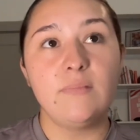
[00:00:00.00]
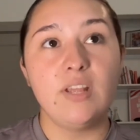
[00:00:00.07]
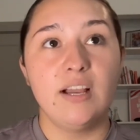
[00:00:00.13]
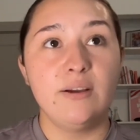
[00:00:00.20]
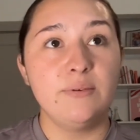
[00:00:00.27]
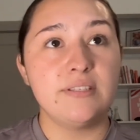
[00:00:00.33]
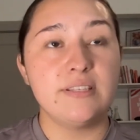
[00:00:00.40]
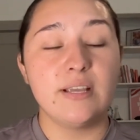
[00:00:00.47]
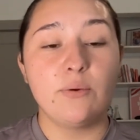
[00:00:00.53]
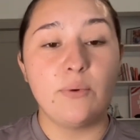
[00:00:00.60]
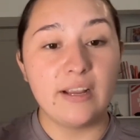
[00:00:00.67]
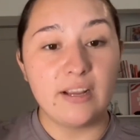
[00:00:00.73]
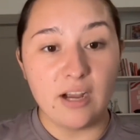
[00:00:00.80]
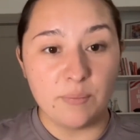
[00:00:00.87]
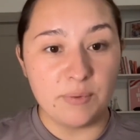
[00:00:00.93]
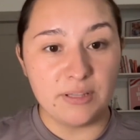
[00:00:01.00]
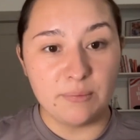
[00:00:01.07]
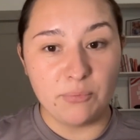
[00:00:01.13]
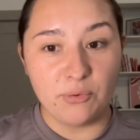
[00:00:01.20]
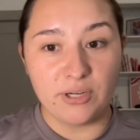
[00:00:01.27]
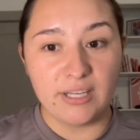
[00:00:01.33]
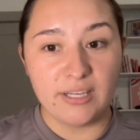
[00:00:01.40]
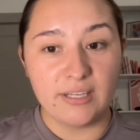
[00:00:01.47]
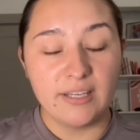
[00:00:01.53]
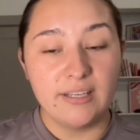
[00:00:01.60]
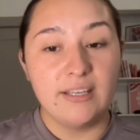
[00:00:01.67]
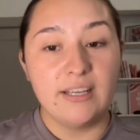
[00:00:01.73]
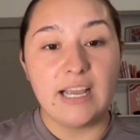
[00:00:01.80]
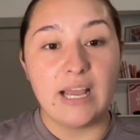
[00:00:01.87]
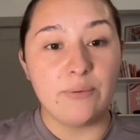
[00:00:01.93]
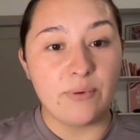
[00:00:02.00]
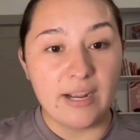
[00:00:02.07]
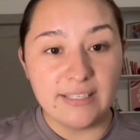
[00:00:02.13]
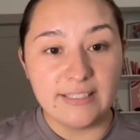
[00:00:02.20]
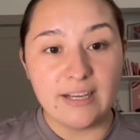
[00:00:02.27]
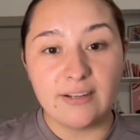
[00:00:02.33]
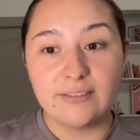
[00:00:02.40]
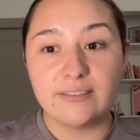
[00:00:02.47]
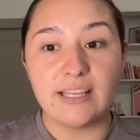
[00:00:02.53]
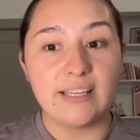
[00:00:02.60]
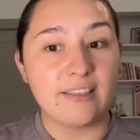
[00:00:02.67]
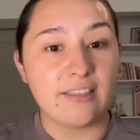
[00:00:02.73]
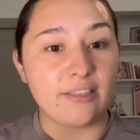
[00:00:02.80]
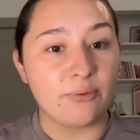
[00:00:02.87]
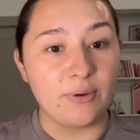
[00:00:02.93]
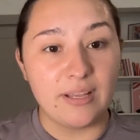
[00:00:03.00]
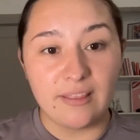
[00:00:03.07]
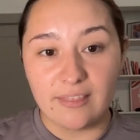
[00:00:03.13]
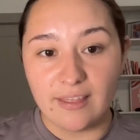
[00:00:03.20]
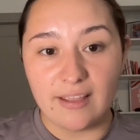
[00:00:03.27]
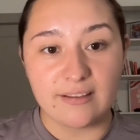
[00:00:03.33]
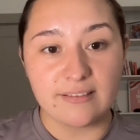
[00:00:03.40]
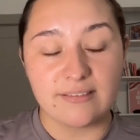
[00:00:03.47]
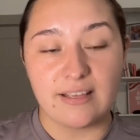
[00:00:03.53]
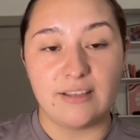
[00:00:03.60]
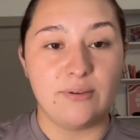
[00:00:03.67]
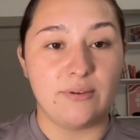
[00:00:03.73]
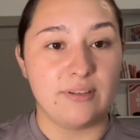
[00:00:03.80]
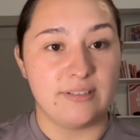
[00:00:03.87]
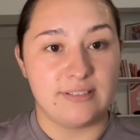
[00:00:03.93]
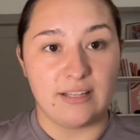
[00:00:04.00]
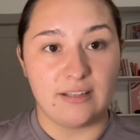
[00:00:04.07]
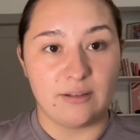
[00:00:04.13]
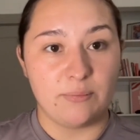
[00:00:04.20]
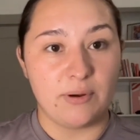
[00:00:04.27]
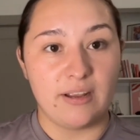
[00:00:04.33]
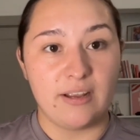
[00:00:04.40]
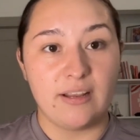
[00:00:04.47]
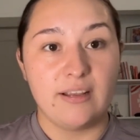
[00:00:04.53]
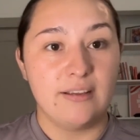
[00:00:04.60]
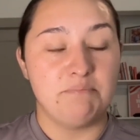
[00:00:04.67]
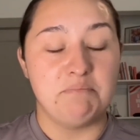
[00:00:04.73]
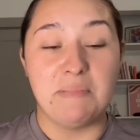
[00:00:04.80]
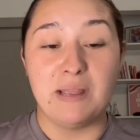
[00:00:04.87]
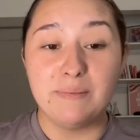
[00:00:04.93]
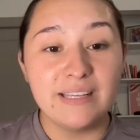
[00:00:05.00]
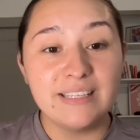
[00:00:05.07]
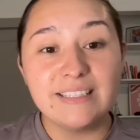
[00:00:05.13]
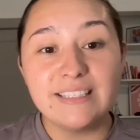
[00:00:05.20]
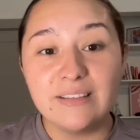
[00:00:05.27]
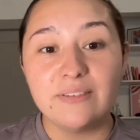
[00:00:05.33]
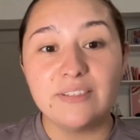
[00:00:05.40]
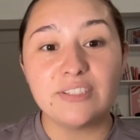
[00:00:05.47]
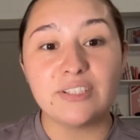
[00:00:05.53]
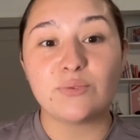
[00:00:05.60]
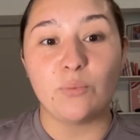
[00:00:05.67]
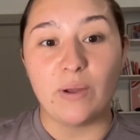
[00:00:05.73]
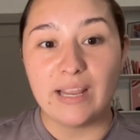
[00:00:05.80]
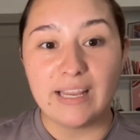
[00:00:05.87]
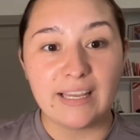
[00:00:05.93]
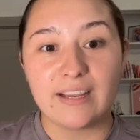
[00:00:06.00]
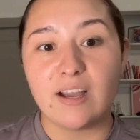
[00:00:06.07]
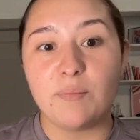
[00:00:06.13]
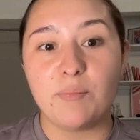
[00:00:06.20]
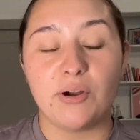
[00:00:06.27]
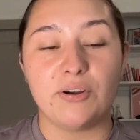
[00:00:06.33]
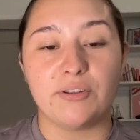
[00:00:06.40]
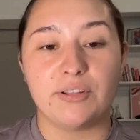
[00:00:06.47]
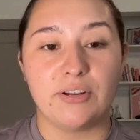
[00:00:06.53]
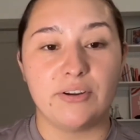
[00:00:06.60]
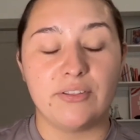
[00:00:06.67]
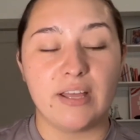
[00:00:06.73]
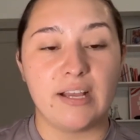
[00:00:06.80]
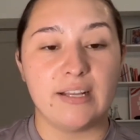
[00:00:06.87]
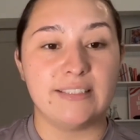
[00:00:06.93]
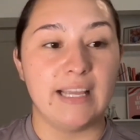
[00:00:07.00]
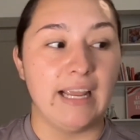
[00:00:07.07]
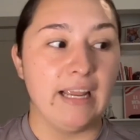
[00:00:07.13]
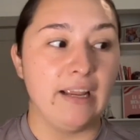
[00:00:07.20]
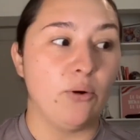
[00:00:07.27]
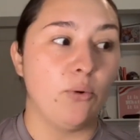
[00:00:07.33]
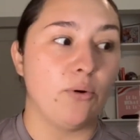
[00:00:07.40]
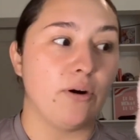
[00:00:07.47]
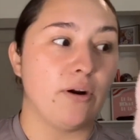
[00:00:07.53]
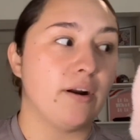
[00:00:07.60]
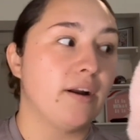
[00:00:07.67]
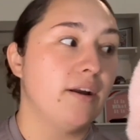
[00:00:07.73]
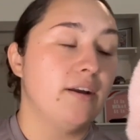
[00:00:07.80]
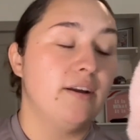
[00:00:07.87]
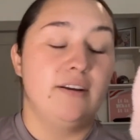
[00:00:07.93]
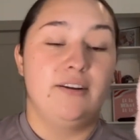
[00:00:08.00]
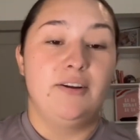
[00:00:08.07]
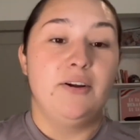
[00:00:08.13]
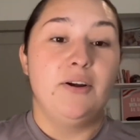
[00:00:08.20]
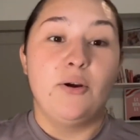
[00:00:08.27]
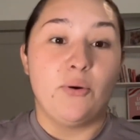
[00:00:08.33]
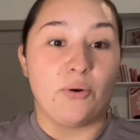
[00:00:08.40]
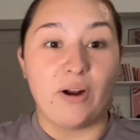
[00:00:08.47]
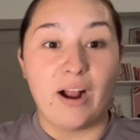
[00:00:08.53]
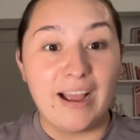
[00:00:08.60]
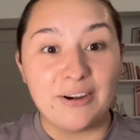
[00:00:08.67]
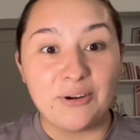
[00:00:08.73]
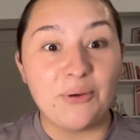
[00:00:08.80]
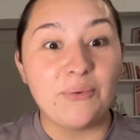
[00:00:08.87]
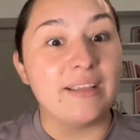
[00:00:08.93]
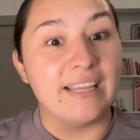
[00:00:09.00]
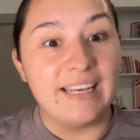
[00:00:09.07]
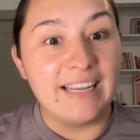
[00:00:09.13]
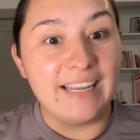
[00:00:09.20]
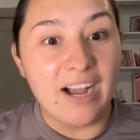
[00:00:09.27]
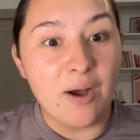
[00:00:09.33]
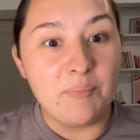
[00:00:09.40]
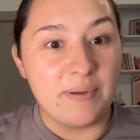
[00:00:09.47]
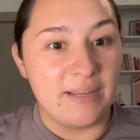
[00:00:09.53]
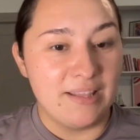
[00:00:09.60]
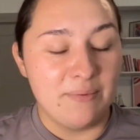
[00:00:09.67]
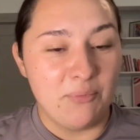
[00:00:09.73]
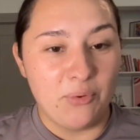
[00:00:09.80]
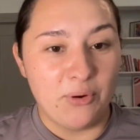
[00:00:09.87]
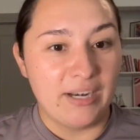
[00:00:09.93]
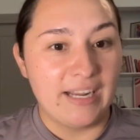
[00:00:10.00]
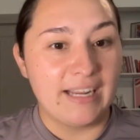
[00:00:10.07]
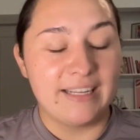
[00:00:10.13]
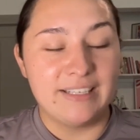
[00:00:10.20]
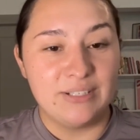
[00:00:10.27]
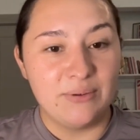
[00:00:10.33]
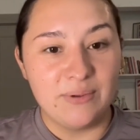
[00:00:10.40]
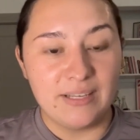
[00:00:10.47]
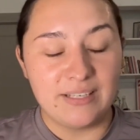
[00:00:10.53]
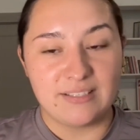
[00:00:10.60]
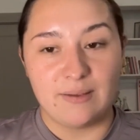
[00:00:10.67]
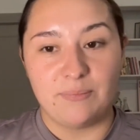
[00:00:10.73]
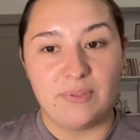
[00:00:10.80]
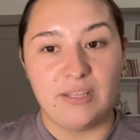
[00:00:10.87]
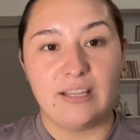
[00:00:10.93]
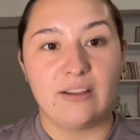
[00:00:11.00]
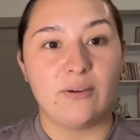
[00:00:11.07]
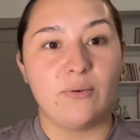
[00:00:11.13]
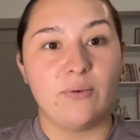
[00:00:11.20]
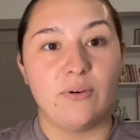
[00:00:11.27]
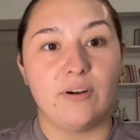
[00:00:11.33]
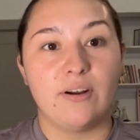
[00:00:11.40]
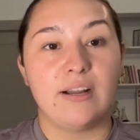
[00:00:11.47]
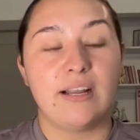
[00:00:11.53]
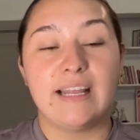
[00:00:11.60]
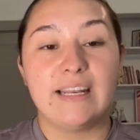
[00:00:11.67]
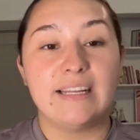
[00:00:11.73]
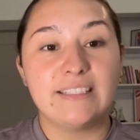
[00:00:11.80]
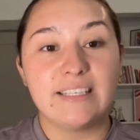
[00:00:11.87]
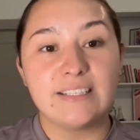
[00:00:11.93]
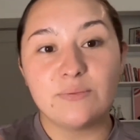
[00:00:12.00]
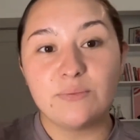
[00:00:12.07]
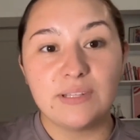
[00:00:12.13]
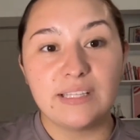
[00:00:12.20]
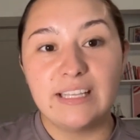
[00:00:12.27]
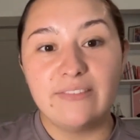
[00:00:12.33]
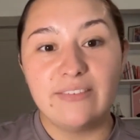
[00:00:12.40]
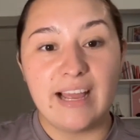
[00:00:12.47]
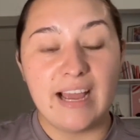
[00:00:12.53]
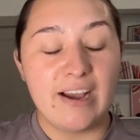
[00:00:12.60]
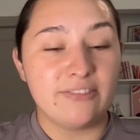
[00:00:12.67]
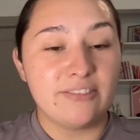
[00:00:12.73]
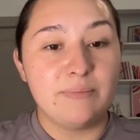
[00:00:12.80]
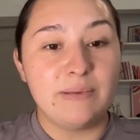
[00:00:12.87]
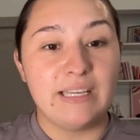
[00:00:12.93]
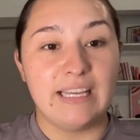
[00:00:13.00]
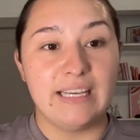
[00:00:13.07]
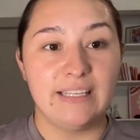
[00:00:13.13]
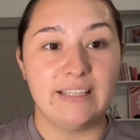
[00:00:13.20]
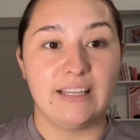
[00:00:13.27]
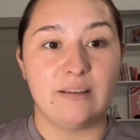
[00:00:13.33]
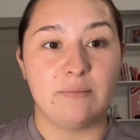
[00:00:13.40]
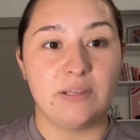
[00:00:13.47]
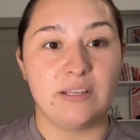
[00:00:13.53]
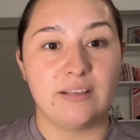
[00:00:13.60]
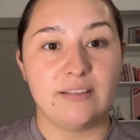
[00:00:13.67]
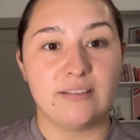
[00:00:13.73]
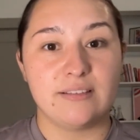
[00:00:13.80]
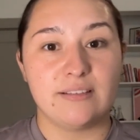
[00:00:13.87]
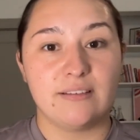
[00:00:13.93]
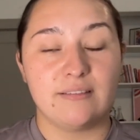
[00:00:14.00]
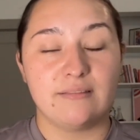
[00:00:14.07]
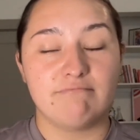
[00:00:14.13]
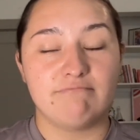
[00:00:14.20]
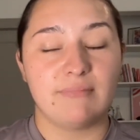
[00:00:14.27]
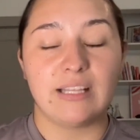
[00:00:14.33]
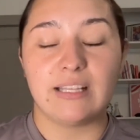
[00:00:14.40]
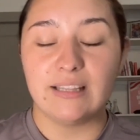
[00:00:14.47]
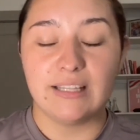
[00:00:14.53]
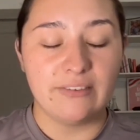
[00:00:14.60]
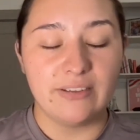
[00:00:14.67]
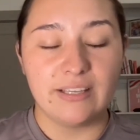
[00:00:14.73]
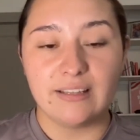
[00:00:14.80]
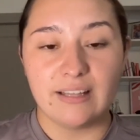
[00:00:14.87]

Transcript: I would say wake up in the morning and write down like 3 things that you can celebrate. Maybe it's even just waking up earlier that day, or I don't know, getting up in the morning and doing something, and it doesn't really even have to be anything, because living